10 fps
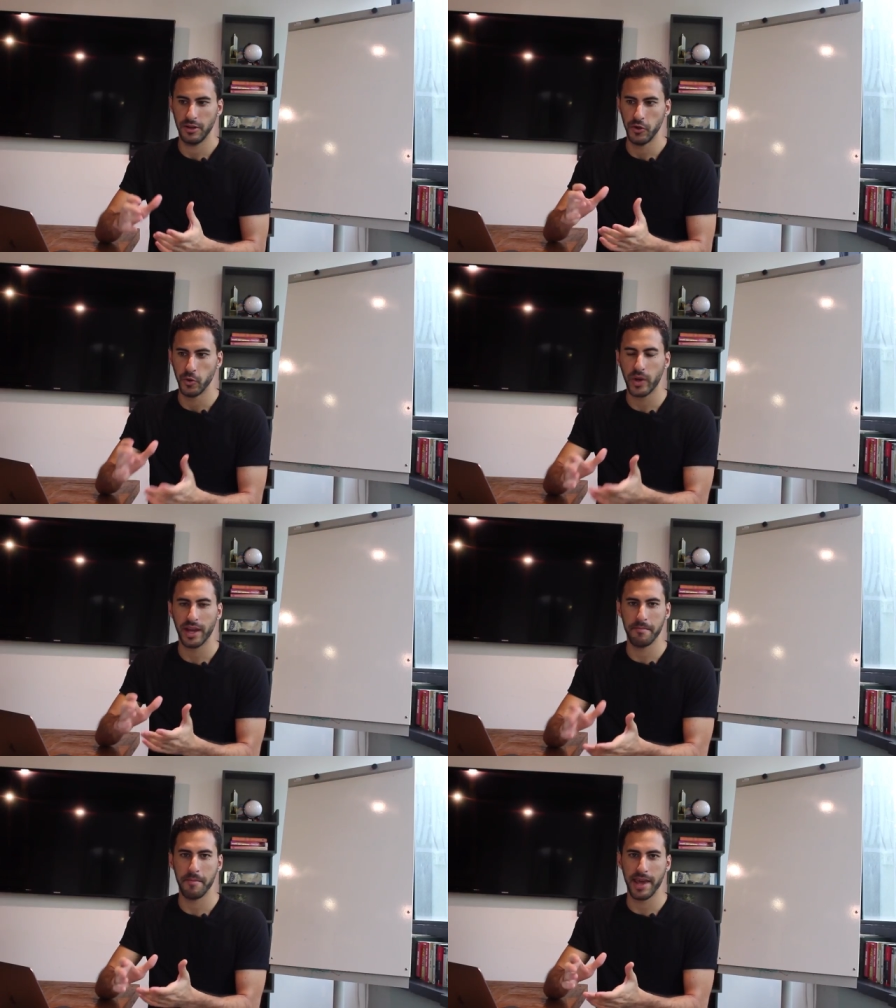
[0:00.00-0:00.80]
you
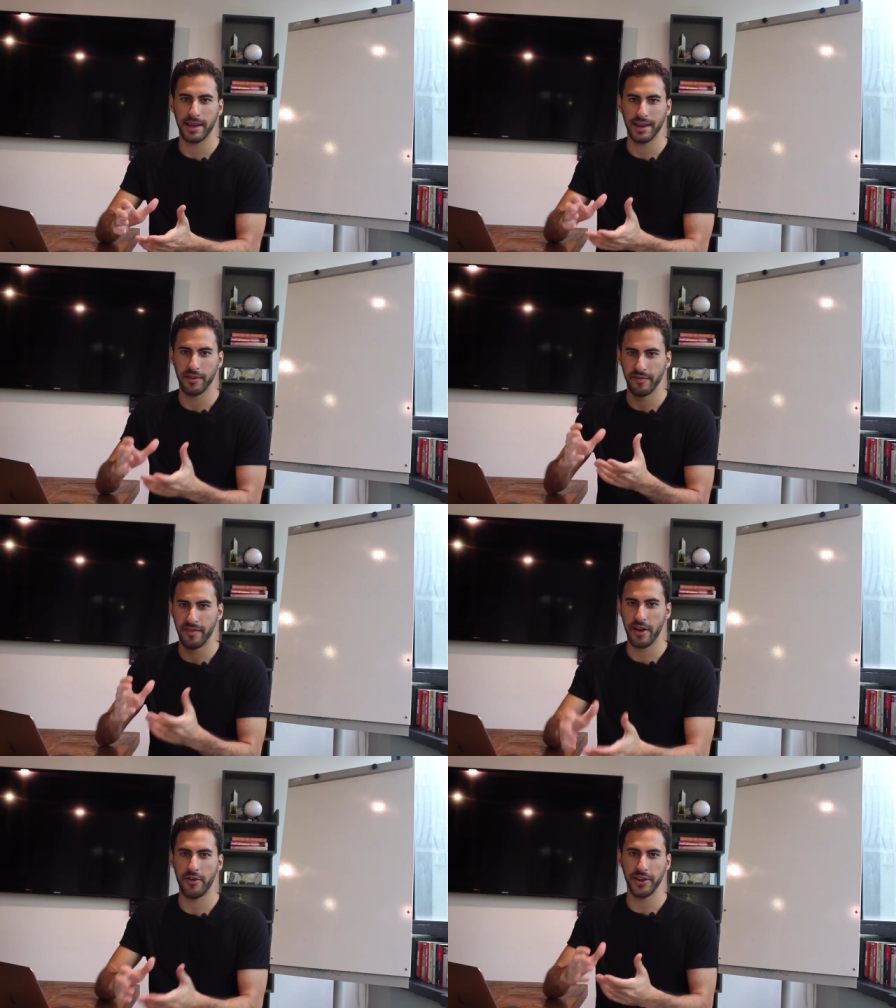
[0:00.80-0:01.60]
can make a
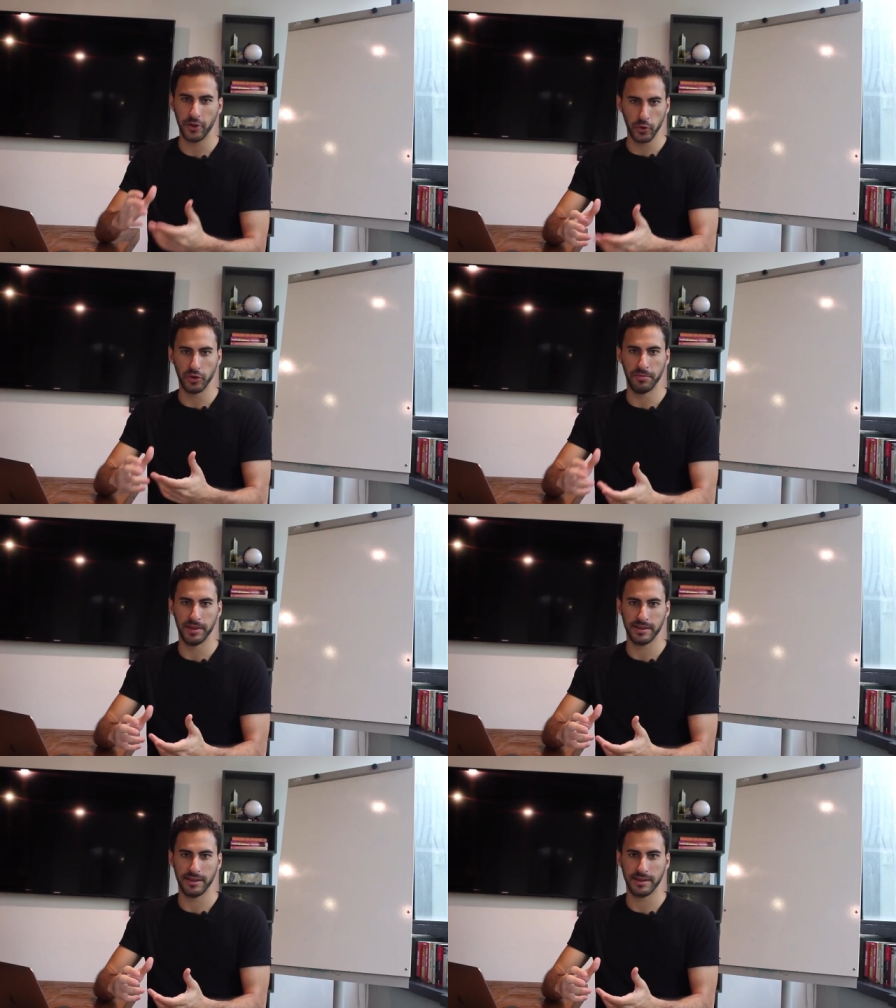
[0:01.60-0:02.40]
very good
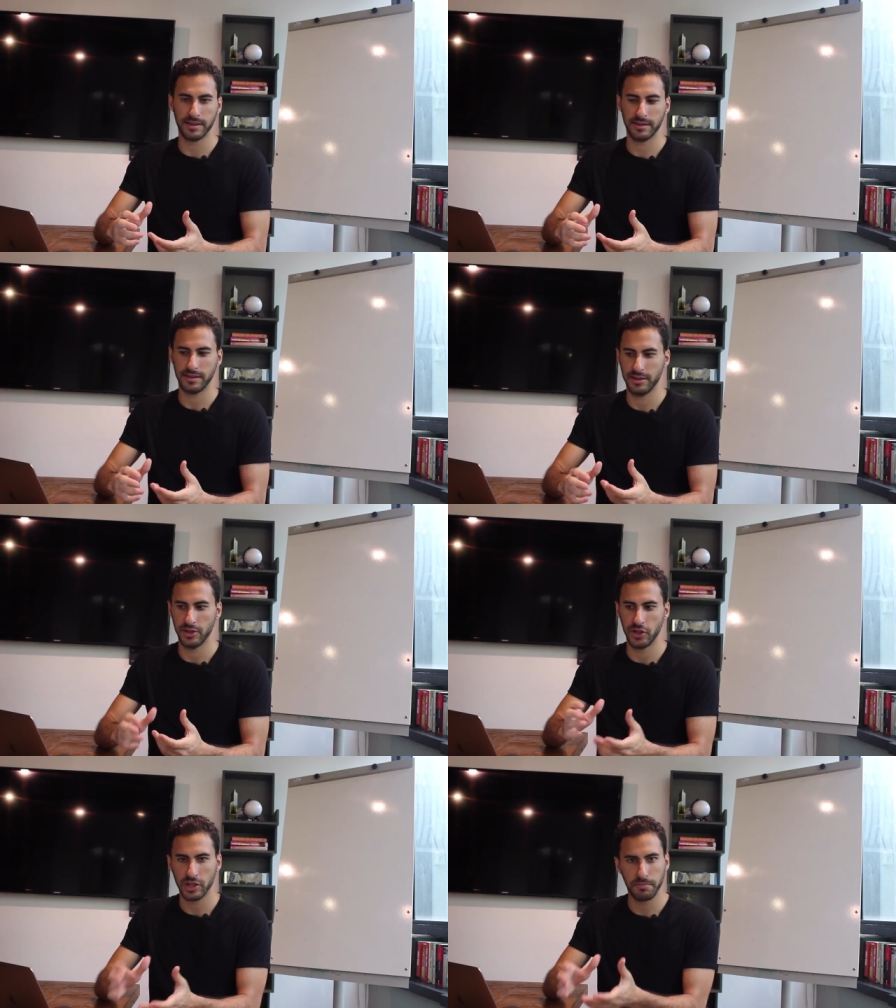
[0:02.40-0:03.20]
business
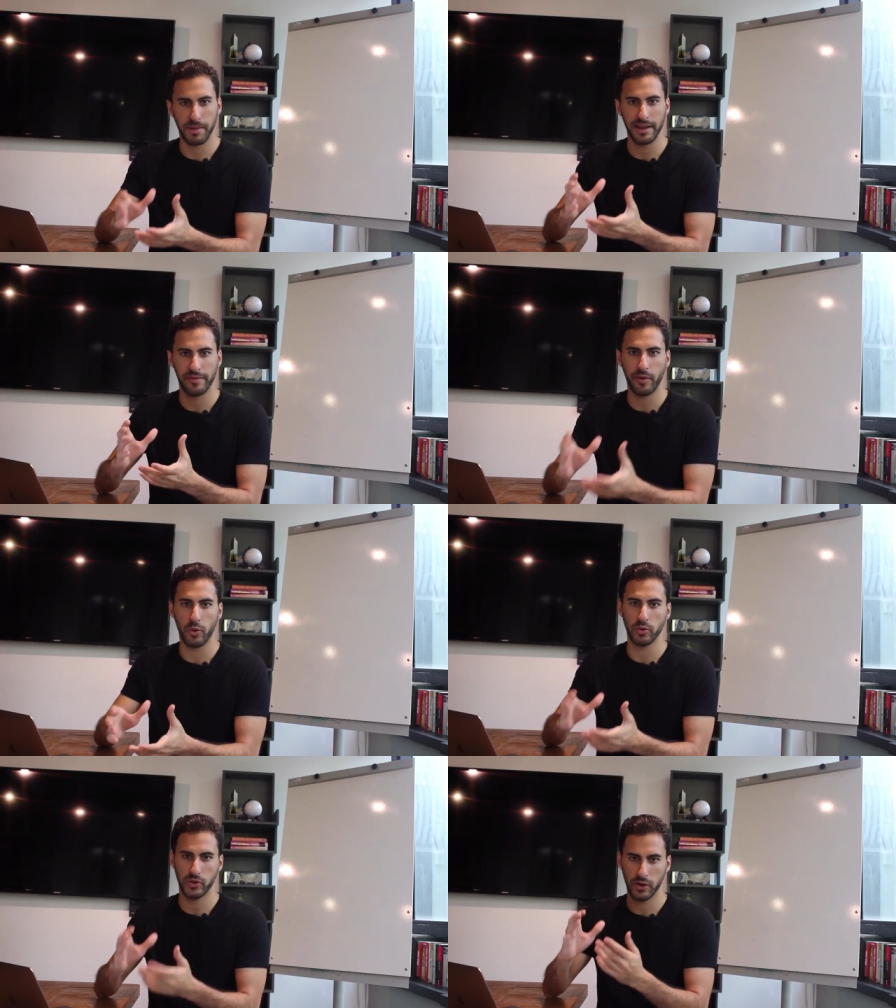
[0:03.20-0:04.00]
just by
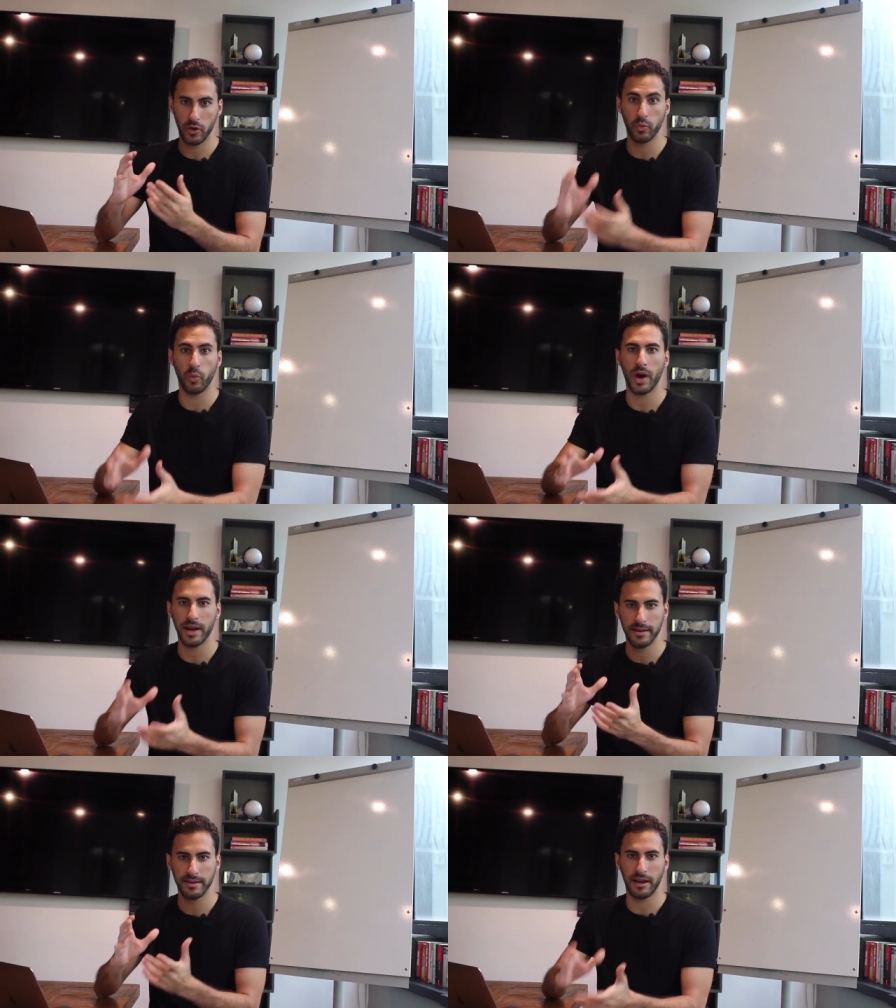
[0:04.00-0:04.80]
focusing on
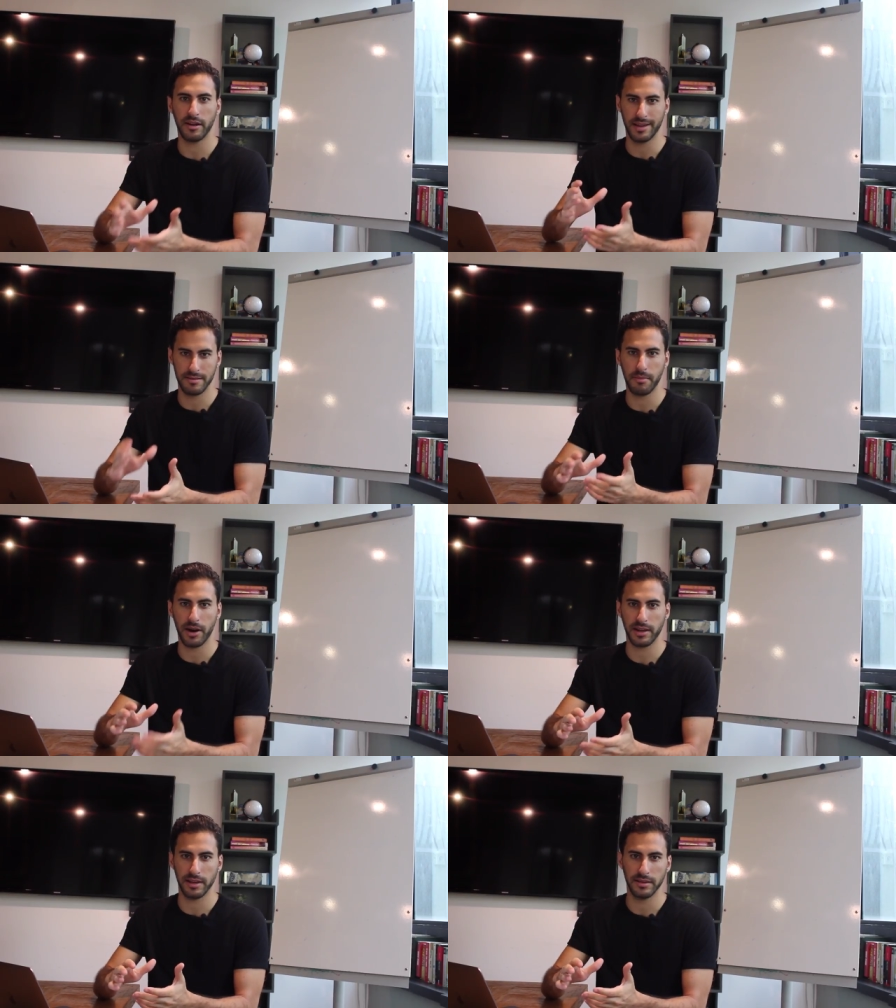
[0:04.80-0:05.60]
one target
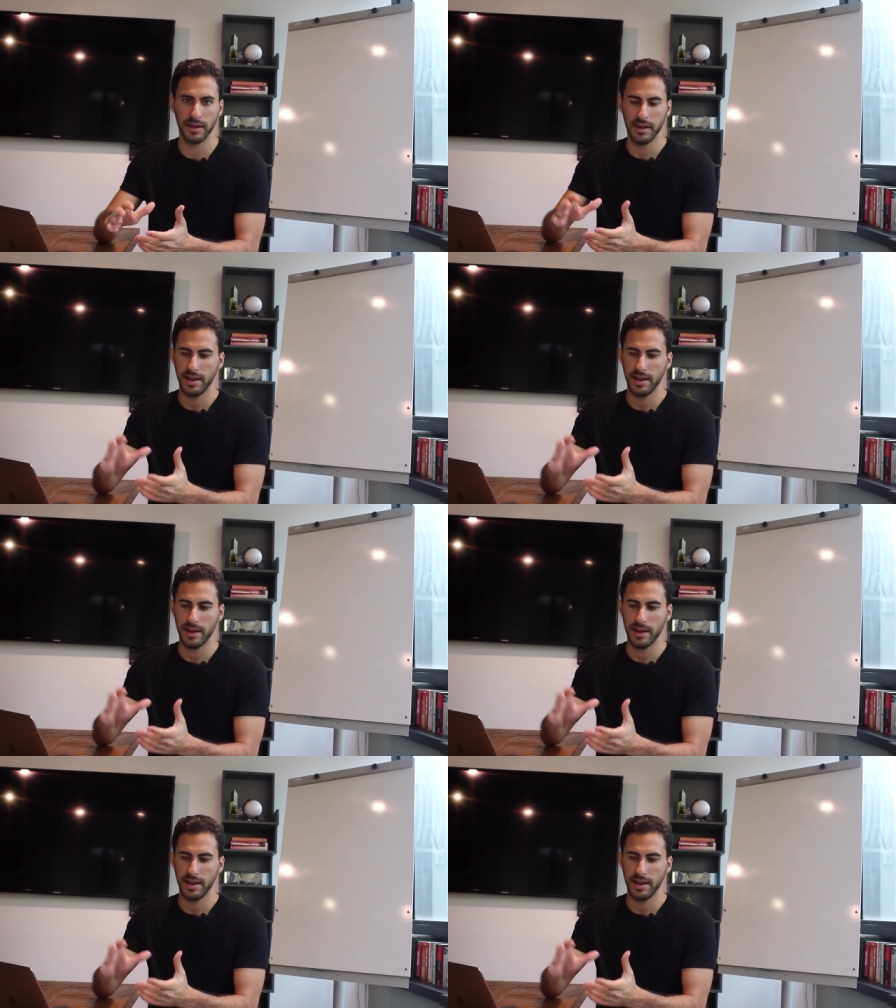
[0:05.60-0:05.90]
market.